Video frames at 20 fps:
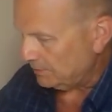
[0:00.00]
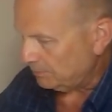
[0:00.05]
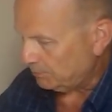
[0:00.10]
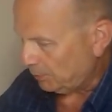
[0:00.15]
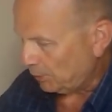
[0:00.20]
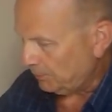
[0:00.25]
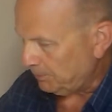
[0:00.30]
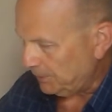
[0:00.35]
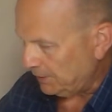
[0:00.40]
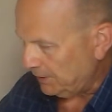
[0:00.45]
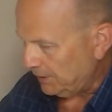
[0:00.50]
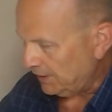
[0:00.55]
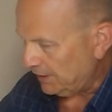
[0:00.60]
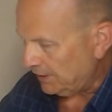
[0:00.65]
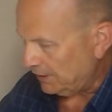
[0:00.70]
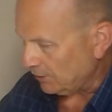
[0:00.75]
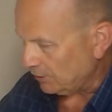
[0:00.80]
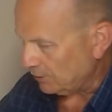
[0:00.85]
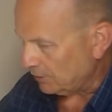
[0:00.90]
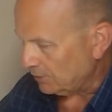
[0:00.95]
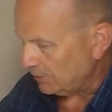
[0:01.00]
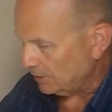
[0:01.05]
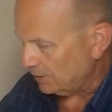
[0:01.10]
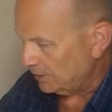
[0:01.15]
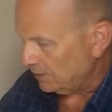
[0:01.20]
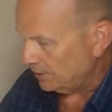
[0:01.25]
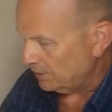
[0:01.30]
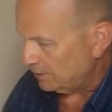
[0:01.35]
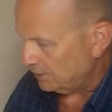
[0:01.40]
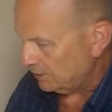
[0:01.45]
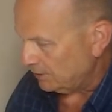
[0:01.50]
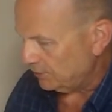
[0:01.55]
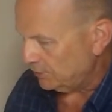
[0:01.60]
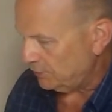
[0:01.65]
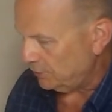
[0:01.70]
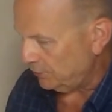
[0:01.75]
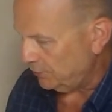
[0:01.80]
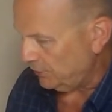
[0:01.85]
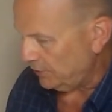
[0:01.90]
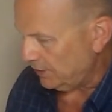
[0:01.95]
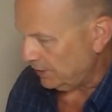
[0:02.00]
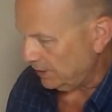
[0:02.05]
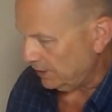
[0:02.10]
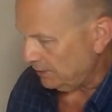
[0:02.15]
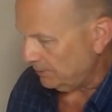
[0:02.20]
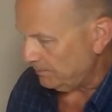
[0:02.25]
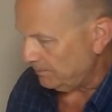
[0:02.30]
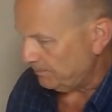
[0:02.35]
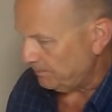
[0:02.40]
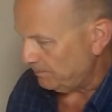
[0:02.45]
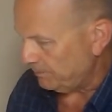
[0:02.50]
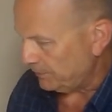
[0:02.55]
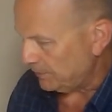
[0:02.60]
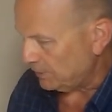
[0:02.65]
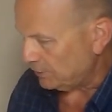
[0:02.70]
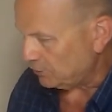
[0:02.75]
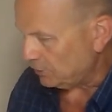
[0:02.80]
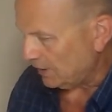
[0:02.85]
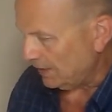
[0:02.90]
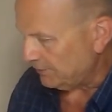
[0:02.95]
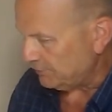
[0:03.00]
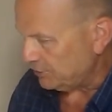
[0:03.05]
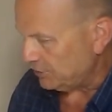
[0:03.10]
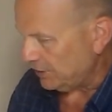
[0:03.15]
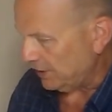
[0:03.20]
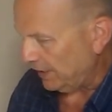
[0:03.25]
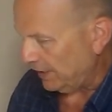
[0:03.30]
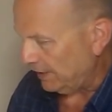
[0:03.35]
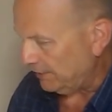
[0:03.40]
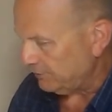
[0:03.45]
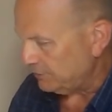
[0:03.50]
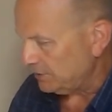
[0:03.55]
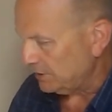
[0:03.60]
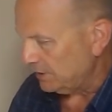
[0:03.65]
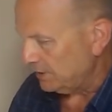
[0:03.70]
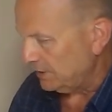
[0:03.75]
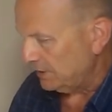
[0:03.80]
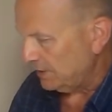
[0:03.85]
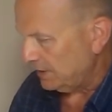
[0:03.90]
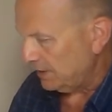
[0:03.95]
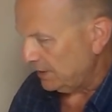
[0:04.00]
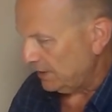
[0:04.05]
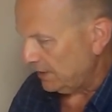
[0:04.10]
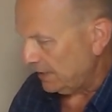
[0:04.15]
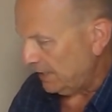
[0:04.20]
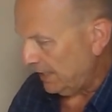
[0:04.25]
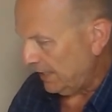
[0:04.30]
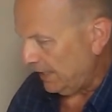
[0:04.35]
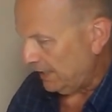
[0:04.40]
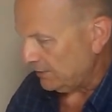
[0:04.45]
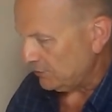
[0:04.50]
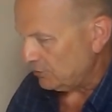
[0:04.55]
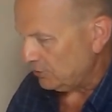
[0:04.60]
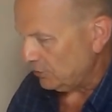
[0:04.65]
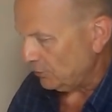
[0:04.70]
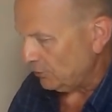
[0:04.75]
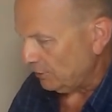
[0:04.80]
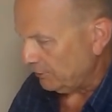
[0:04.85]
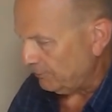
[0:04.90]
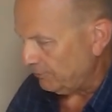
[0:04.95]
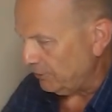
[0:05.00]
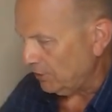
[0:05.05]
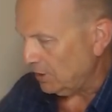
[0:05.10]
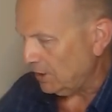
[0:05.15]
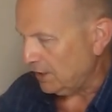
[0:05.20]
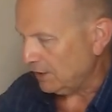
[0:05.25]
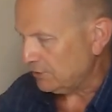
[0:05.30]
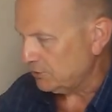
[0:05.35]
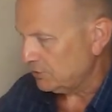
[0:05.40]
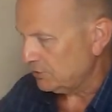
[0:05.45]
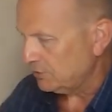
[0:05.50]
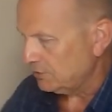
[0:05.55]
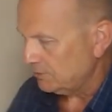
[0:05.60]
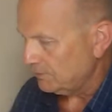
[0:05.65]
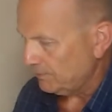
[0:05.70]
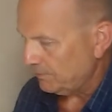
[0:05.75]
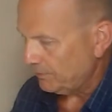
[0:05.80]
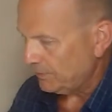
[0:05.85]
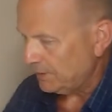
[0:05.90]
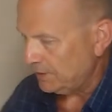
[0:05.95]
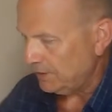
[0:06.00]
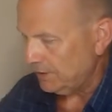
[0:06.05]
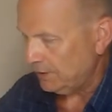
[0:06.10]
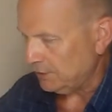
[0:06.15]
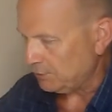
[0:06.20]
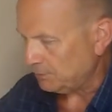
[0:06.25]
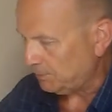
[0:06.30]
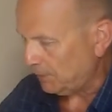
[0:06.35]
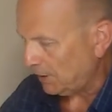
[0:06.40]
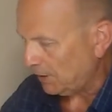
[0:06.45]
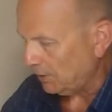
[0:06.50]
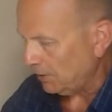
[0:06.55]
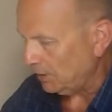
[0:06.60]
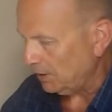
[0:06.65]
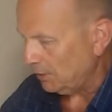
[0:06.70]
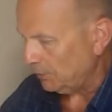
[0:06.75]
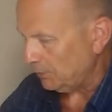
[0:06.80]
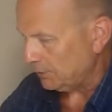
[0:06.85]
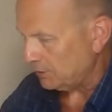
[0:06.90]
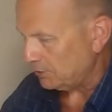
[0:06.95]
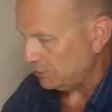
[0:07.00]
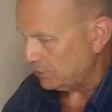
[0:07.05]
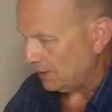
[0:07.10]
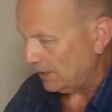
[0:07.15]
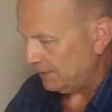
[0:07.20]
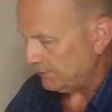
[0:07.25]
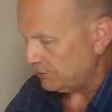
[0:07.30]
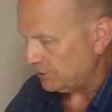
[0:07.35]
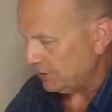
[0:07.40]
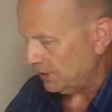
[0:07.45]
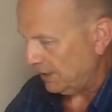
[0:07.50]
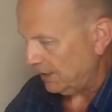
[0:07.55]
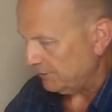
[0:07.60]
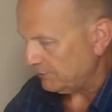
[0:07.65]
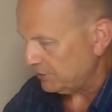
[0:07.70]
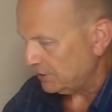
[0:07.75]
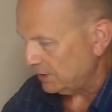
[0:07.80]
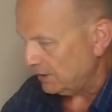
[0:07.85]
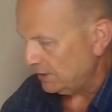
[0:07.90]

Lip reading: perpendicular to the drive shaft, and so the flux is parallel with the drive shaft.